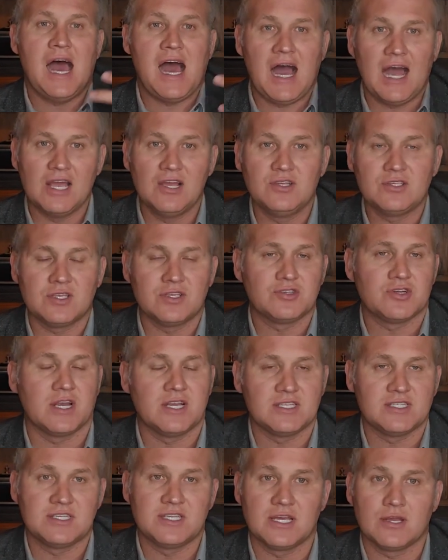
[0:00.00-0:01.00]
I usually try
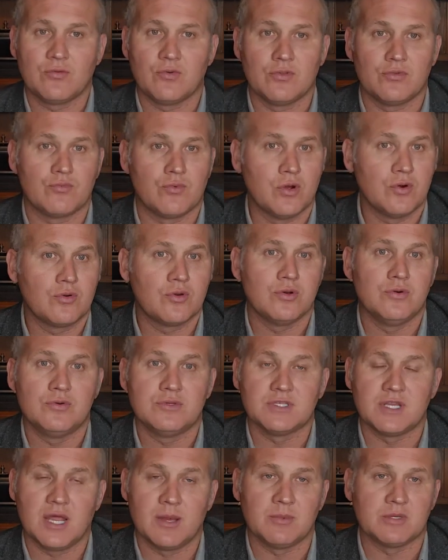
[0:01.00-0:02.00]
to stick with
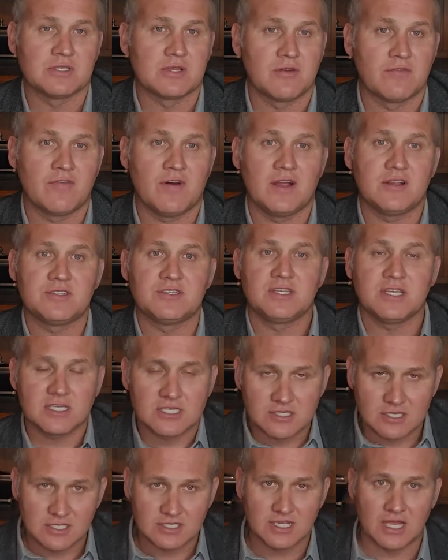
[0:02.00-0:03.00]
Rokus and Amazon Fire
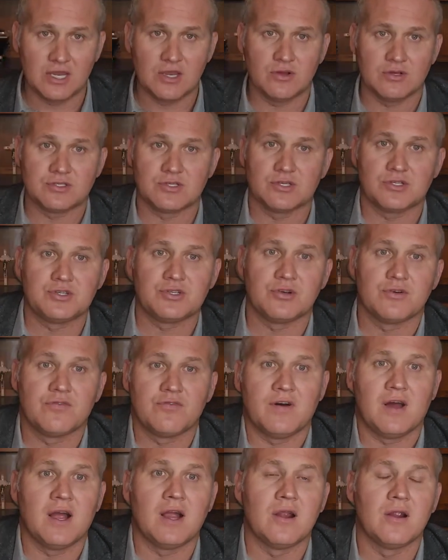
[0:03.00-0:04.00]
Sticks because I know it's a
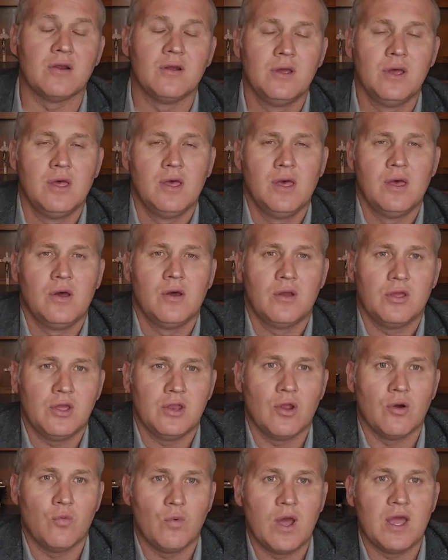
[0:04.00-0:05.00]
surefire,
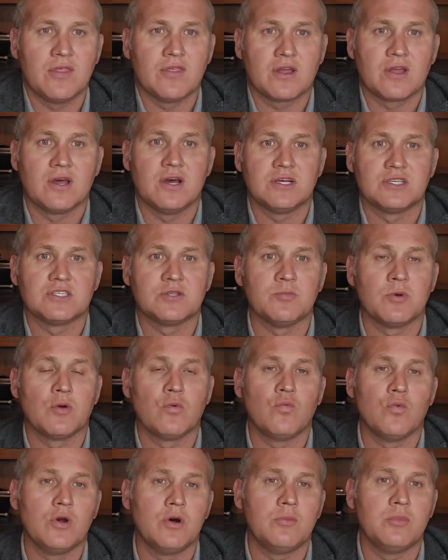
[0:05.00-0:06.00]
way the customer
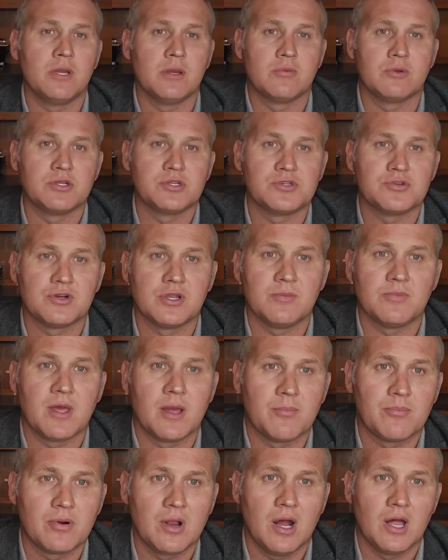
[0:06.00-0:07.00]
will be able to stream
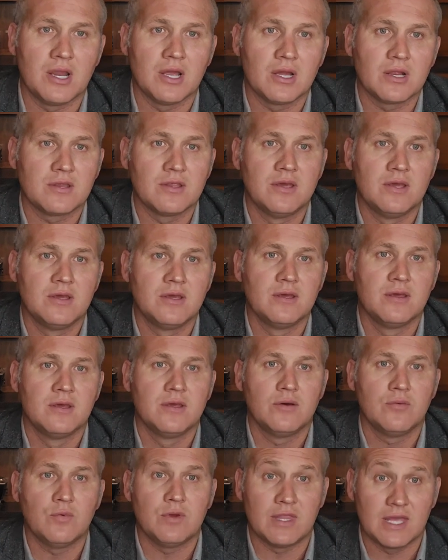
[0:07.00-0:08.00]
that product
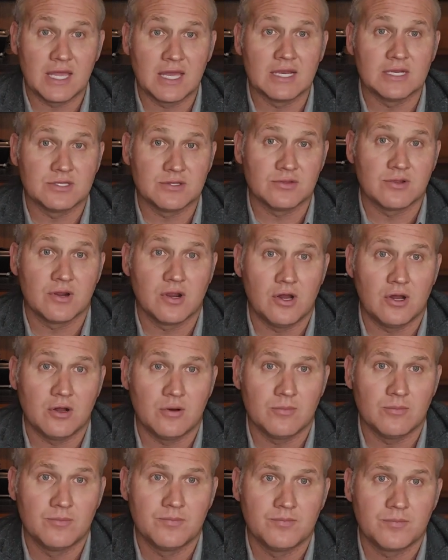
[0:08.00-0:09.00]
when they get it to their
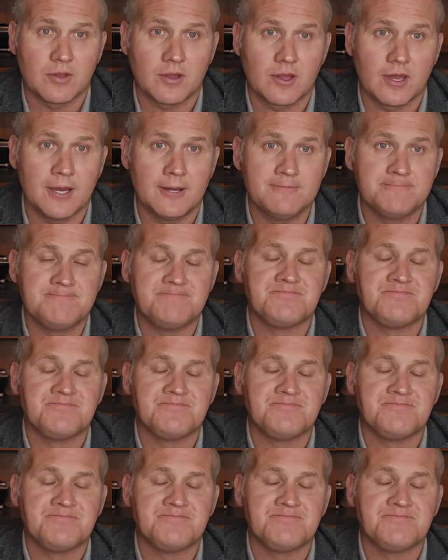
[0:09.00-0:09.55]
home. Okay?